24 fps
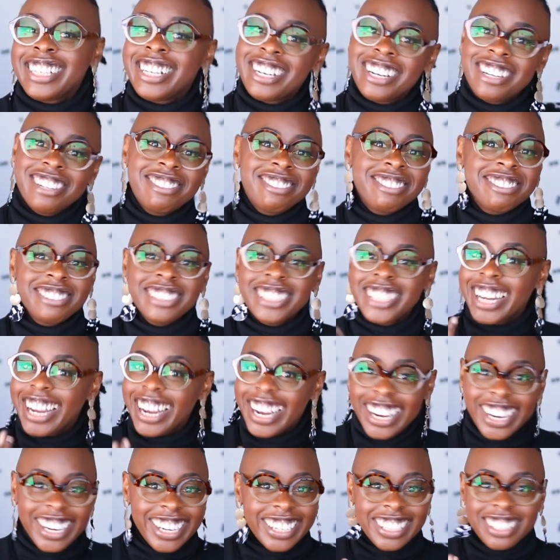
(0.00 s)
you know,
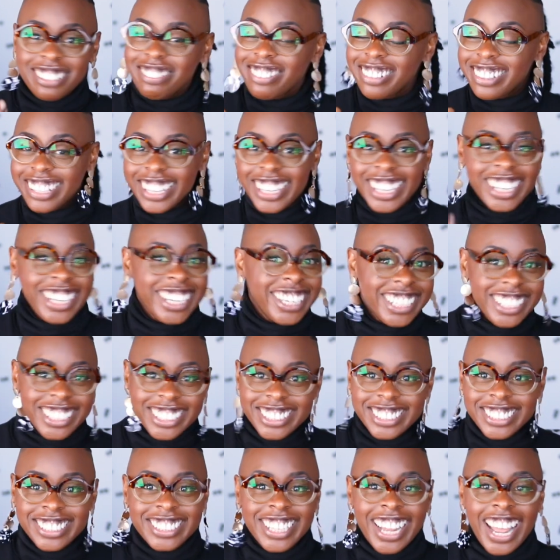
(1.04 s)
create with
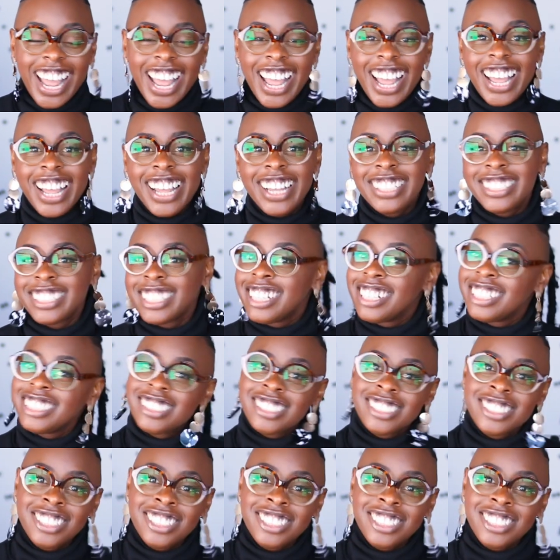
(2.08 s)
ease and